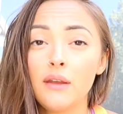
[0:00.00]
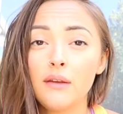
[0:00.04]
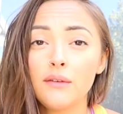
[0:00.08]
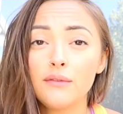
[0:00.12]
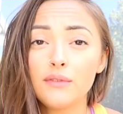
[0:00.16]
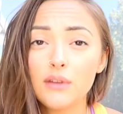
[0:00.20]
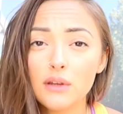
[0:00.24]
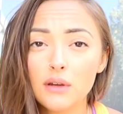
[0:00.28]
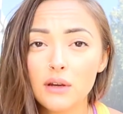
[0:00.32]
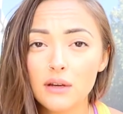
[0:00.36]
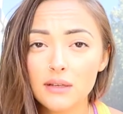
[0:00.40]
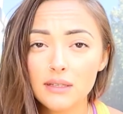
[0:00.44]

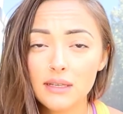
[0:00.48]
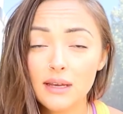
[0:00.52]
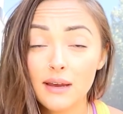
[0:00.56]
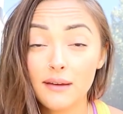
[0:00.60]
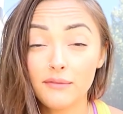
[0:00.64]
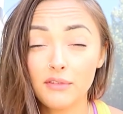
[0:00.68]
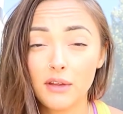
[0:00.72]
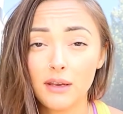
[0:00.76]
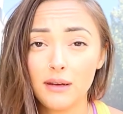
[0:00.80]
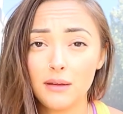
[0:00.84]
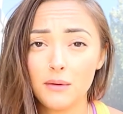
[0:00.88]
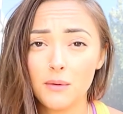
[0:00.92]
If you guys
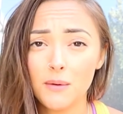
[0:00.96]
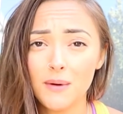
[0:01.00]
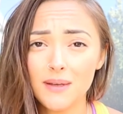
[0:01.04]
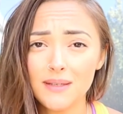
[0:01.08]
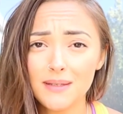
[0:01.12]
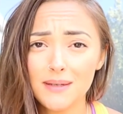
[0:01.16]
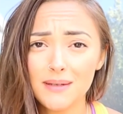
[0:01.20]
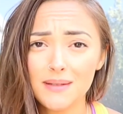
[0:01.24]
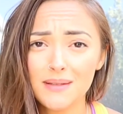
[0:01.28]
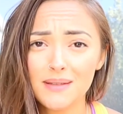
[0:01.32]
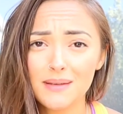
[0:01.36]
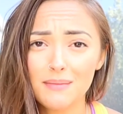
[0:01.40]
have any
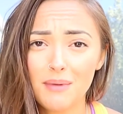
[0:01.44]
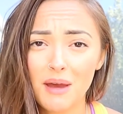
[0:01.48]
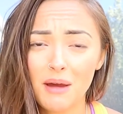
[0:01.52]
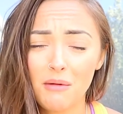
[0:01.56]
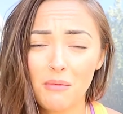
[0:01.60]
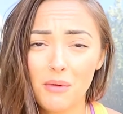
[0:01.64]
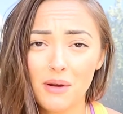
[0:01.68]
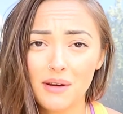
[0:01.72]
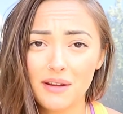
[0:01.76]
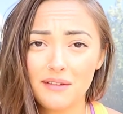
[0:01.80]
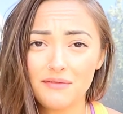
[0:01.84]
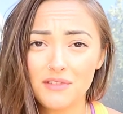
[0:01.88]
questions
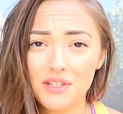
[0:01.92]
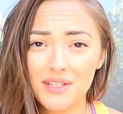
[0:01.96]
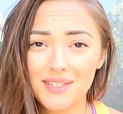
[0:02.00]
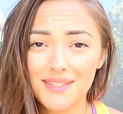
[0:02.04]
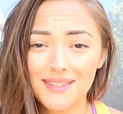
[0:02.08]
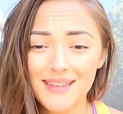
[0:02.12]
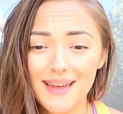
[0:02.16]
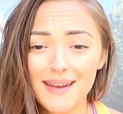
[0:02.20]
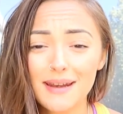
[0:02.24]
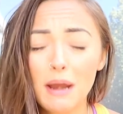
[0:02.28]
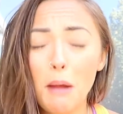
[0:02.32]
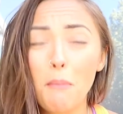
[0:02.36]
about what I've
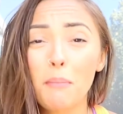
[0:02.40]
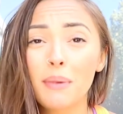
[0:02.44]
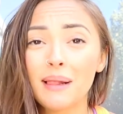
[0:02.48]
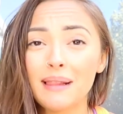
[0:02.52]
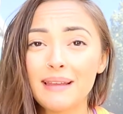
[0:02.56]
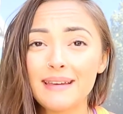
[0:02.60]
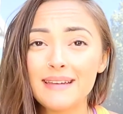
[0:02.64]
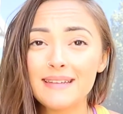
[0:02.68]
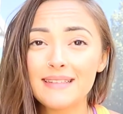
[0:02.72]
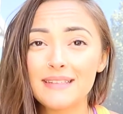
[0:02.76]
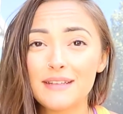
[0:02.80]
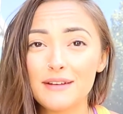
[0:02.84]
just said,
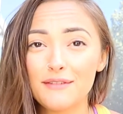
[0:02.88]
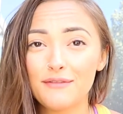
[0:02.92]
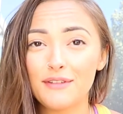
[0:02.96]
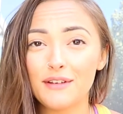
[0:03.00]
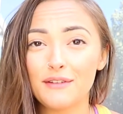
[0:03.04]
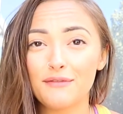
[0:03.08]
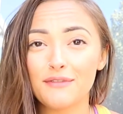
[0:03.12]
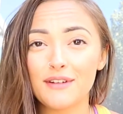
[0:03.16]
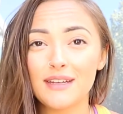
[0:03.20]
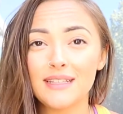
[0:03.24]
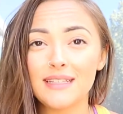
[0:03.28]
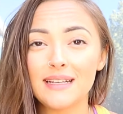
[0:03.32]
please do
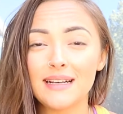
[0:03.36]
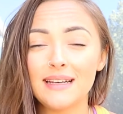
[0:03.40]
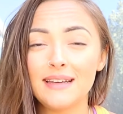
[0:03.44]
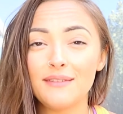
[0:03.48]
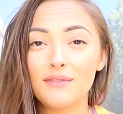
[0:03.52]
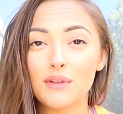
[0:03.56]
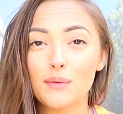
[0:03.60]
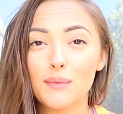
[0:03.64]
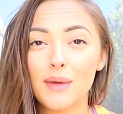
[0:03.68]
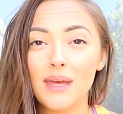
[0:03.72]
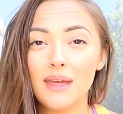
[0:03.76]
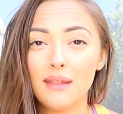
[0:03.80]
feel free to
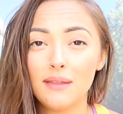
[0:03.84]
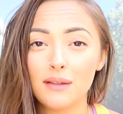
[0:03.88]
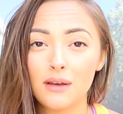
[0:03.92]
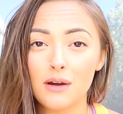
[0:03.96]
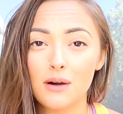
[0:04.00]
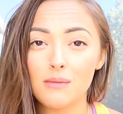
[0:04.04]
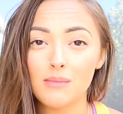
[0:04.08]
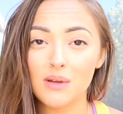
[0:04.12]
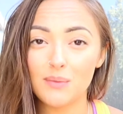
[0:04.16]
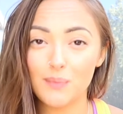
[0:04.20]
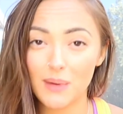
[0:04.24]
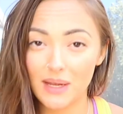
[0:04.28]
leave them in the
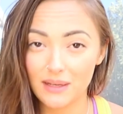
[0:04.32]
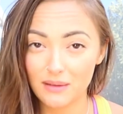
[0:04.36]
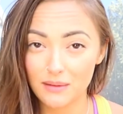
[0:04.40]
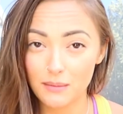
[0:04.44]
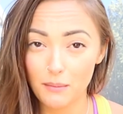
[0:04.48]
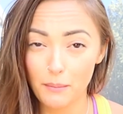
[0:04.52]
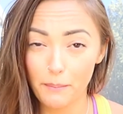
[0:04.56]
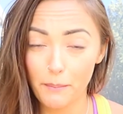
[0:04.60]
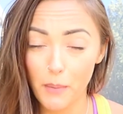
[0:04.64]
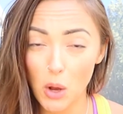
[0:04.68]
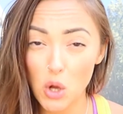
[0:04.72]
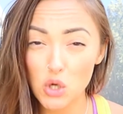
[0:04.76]
comment
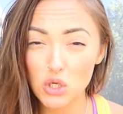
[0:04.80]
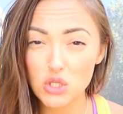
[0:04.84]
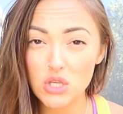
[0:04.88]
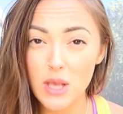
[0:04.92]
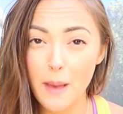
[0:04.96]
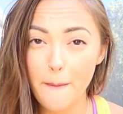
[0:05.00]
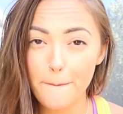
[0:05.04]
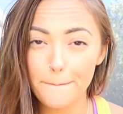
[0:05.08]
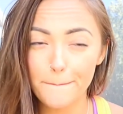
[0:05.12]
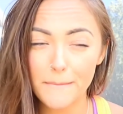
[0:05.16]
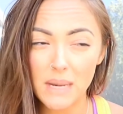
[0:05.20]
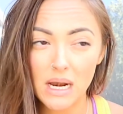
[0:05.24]
box
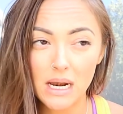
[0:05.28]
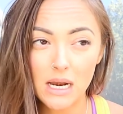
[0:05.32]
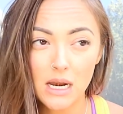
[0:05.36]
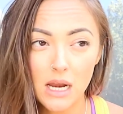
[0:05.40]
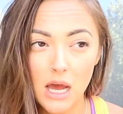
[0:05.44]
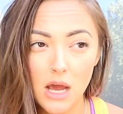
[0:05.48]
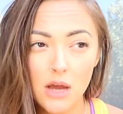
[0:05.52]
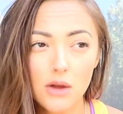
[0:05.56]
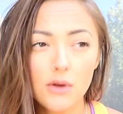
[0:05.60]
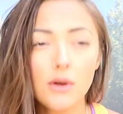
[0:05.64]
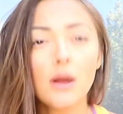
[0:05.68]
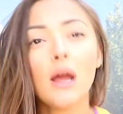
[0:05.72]

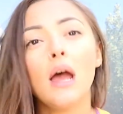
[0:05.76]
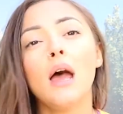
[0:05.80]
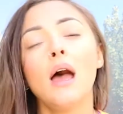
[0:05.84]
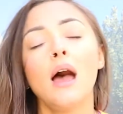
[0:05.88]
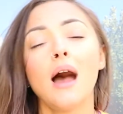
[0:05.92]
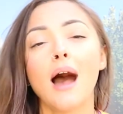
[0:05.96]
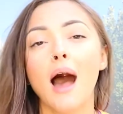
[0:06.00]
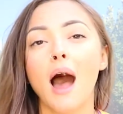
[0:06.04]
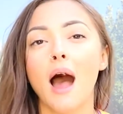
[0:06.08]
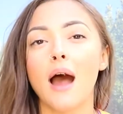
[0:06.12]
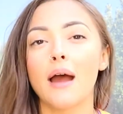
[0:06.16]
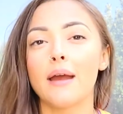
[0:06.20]
below.
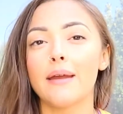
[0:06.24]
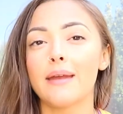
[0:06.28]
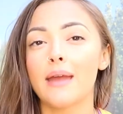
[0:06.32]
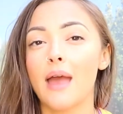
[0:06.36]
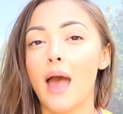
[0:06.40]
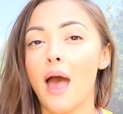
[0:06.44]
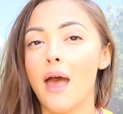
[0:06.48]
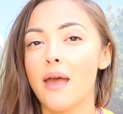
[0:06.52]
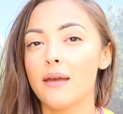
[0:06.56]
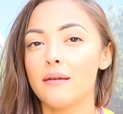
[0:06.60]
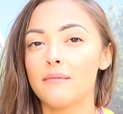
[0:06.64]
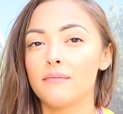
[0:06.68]

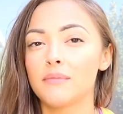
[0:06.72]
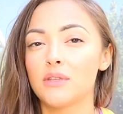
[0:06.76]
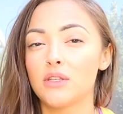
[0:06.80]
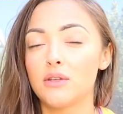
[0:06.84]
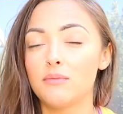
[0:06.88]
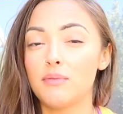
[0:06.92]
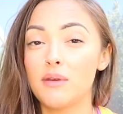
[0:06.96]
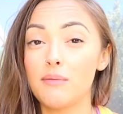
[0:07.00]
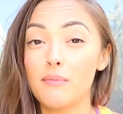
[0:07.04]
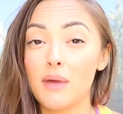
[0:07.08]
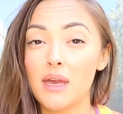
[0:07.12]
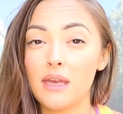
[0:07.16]
I aim
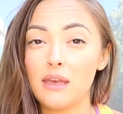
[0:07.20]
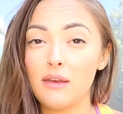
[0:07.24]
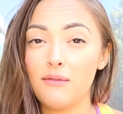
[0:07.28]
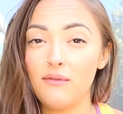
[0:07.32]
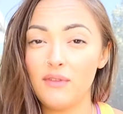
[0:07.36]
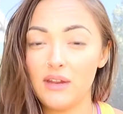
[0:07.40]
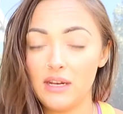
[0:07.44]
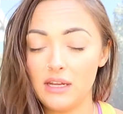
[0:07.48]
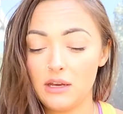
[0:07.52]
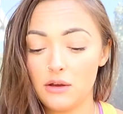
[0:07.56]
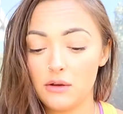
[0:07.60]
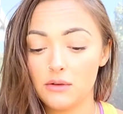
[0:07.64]
to be making
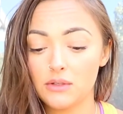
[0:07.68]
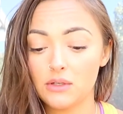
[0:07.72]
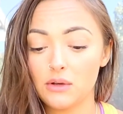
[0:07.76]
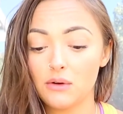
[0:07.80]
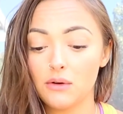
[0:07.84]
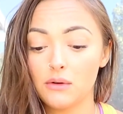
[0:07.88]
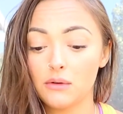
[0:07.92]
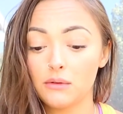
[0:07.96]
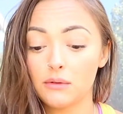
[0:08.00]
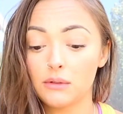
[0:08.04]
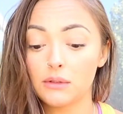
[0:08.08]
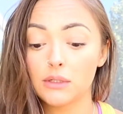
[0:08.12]
videos
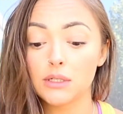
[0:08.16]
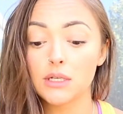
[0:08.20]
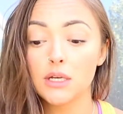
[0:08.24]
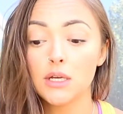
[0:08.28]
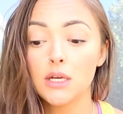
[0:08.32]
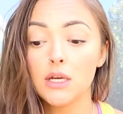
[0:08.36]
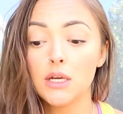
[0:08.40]
on